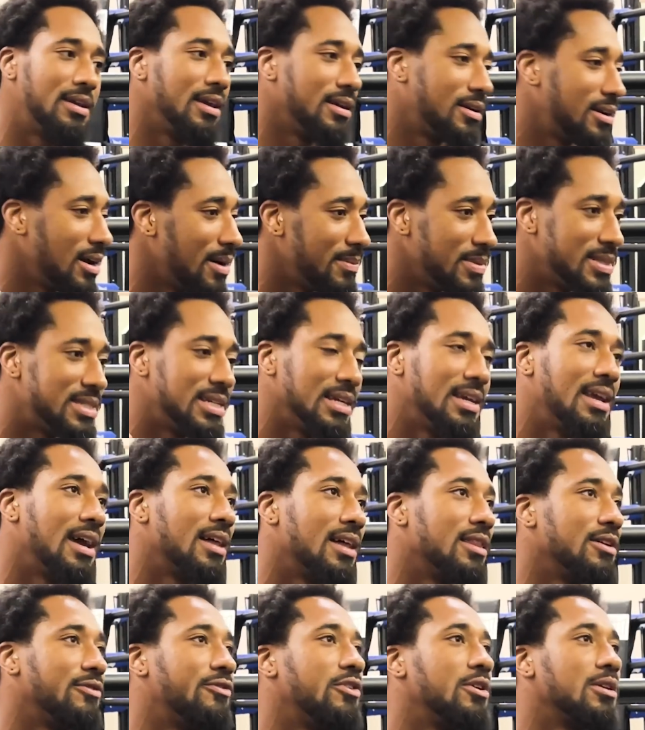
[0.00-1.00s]
coming
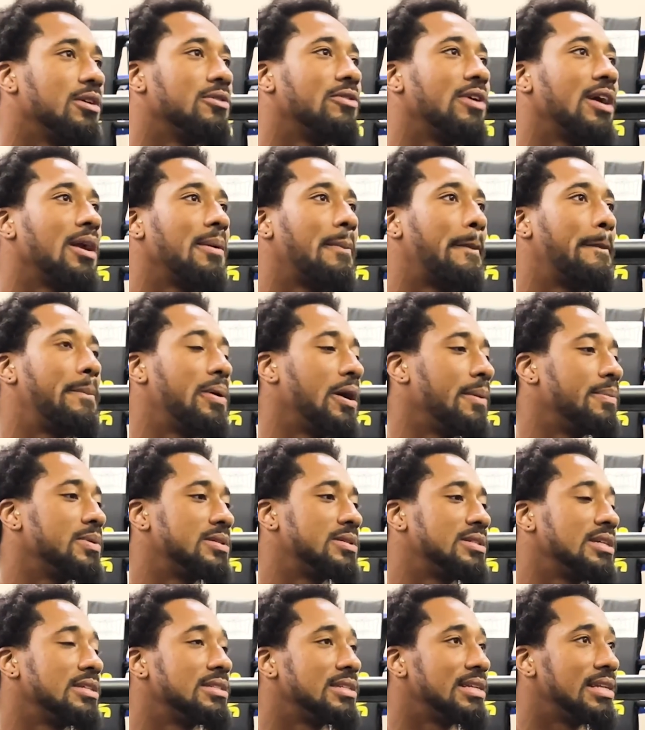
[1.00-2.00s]
together for the right
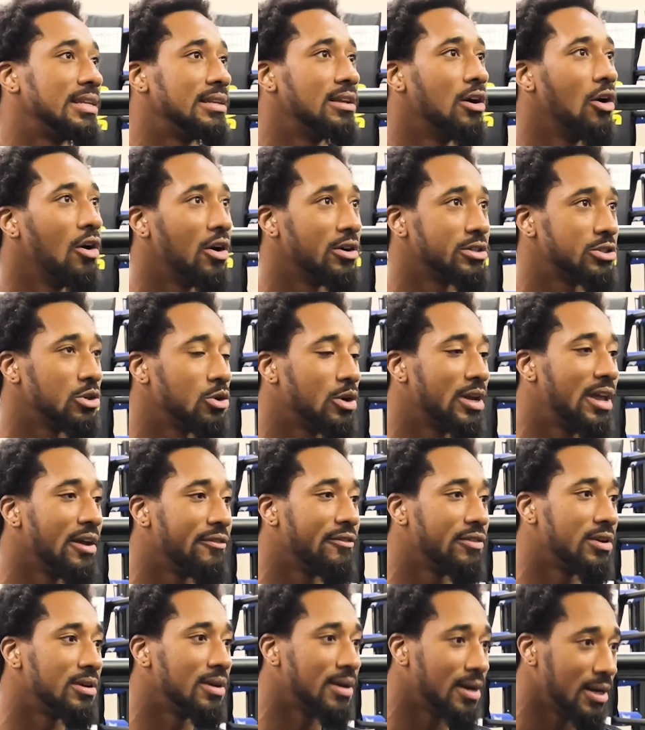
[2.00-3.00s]
purposes and also
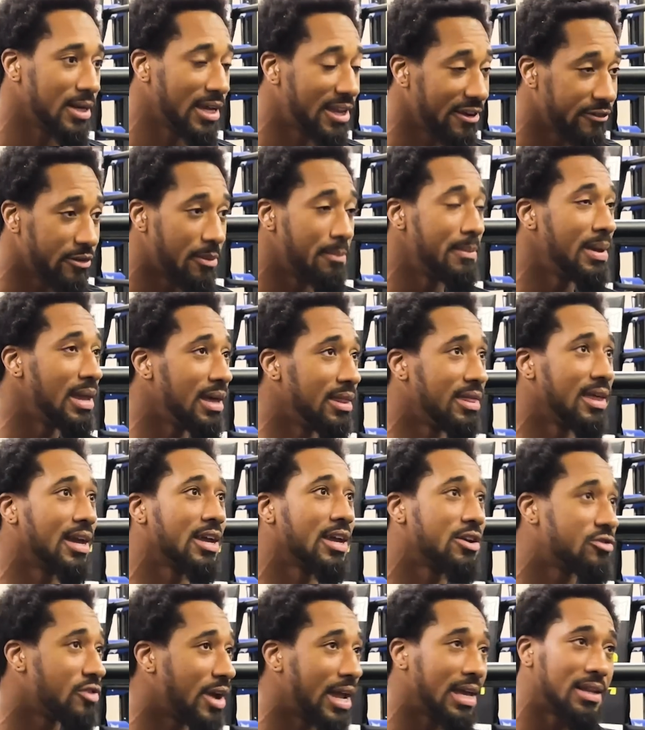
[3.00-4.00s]
giving me
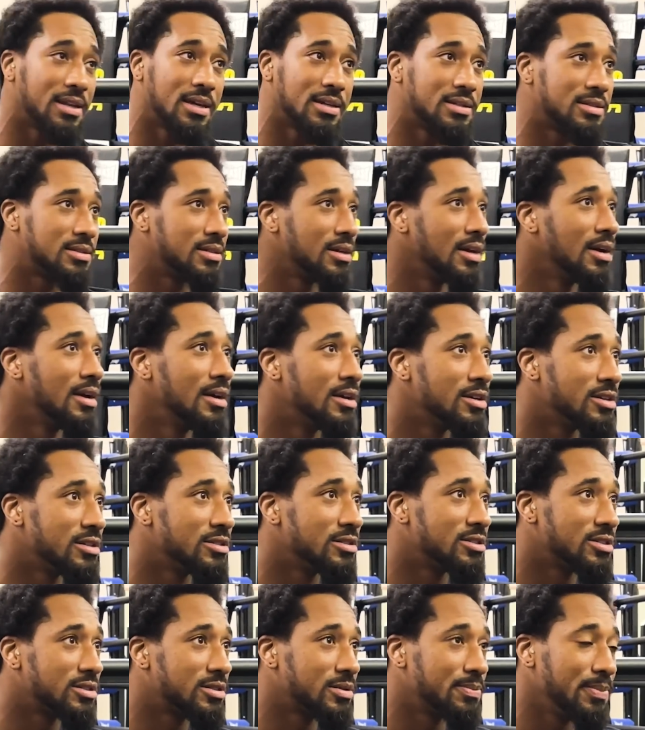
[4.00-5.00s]
their greatness
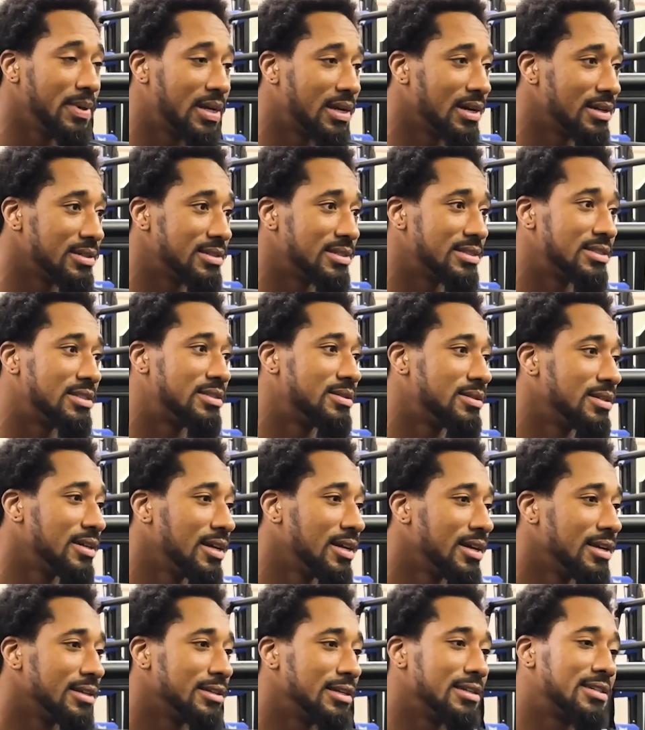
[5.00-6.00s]
because...
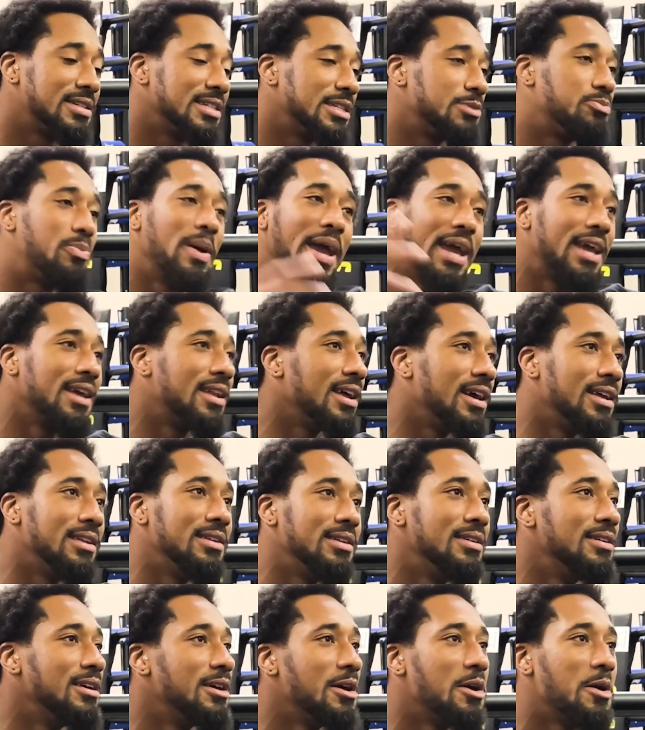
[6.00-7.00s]
this is bigger
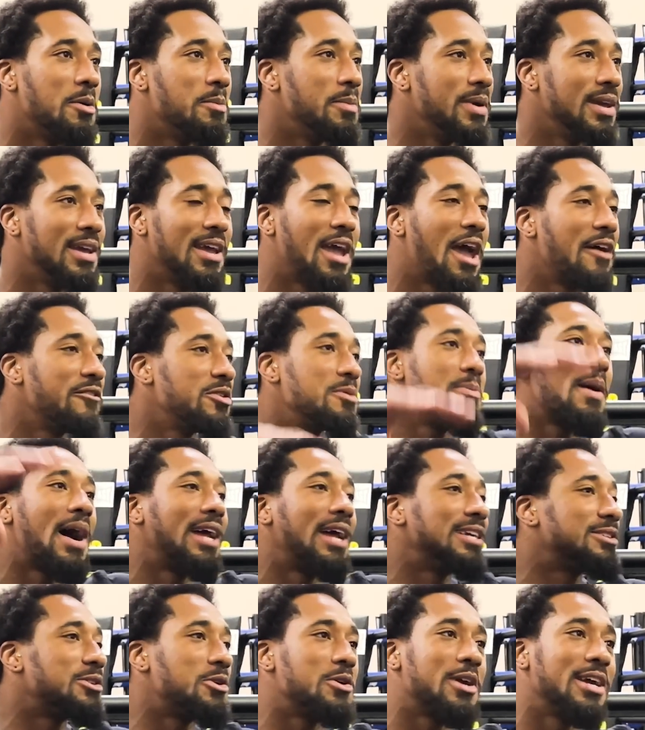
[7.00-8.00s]
than me.
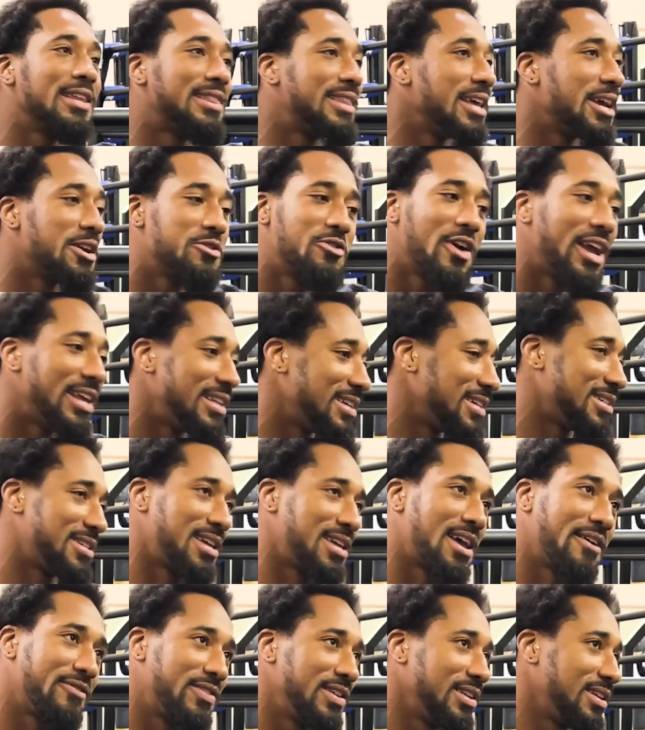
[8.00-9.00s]
Everybody's gonna get their greatness
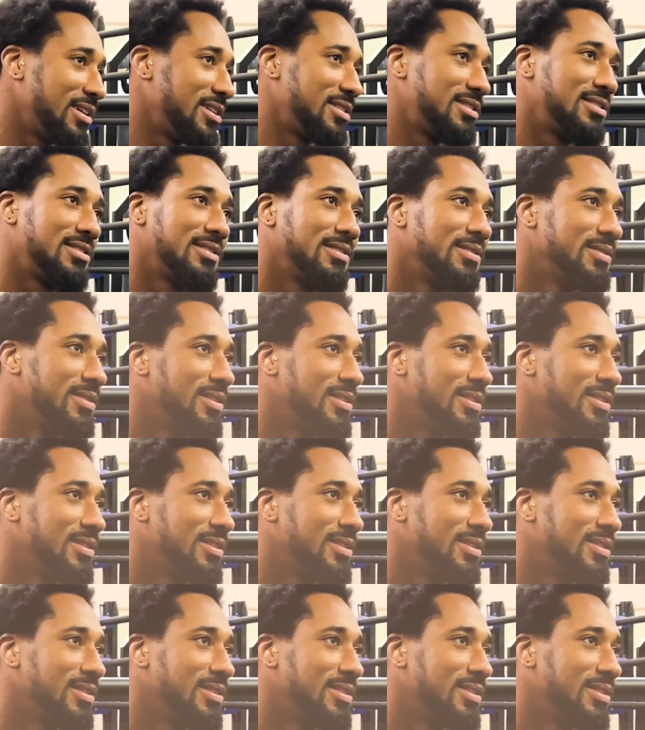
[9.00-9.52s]
after this.